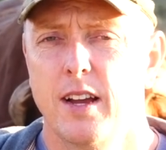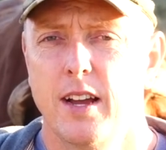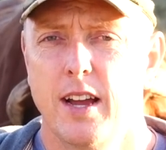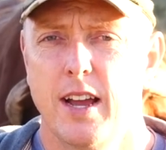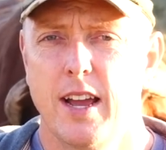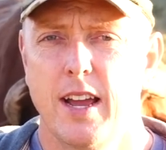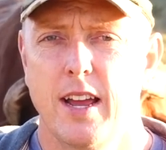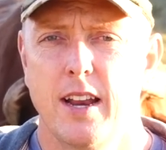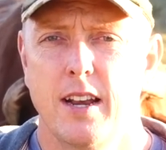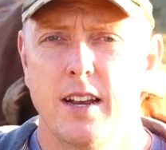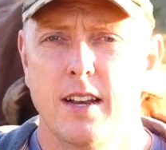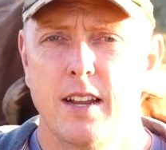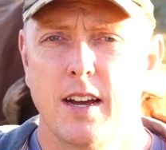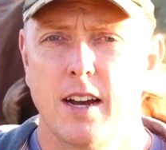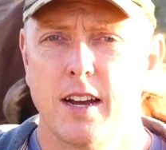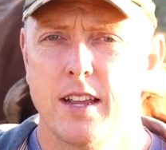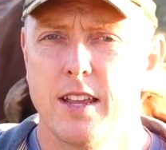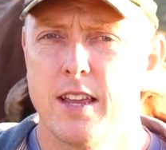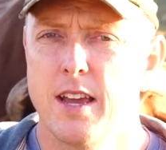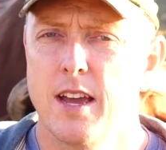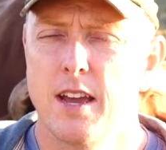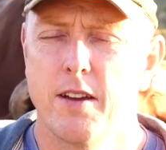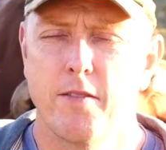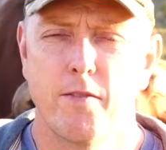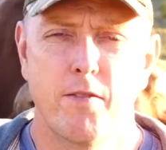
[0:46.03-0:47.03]
And
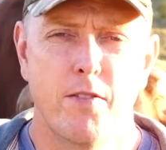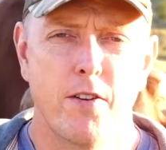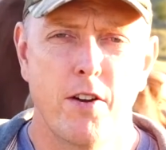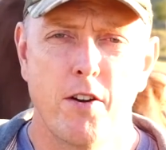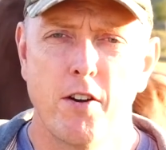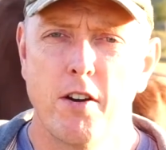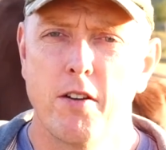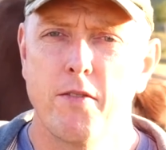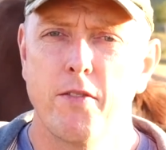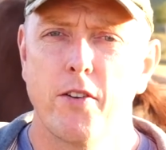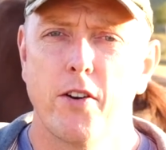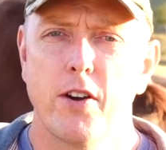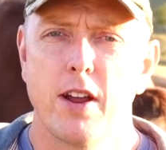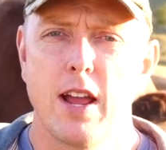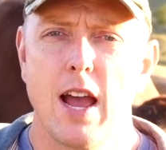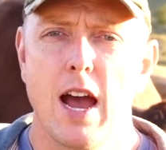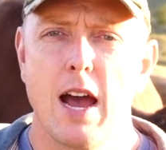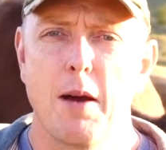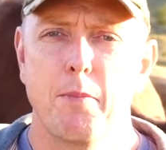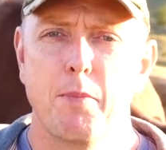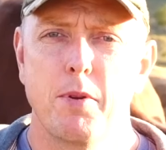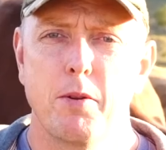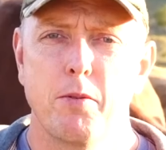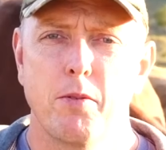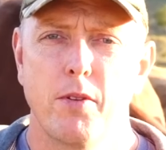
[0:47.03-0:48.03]
yeah, very, very
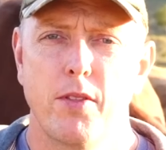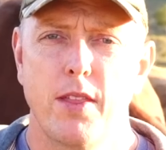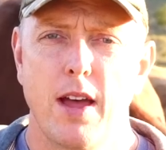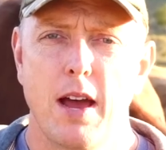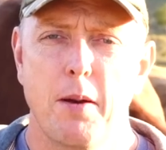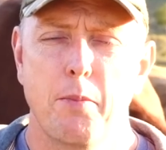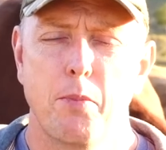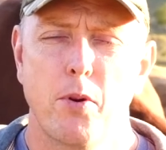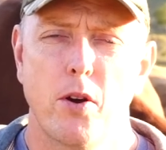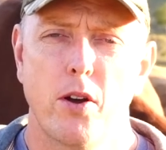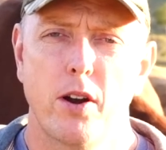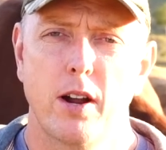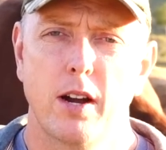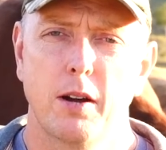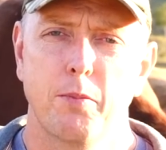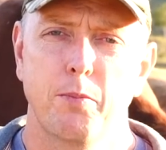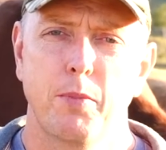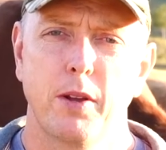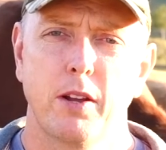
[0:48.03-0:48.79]
happy with that product,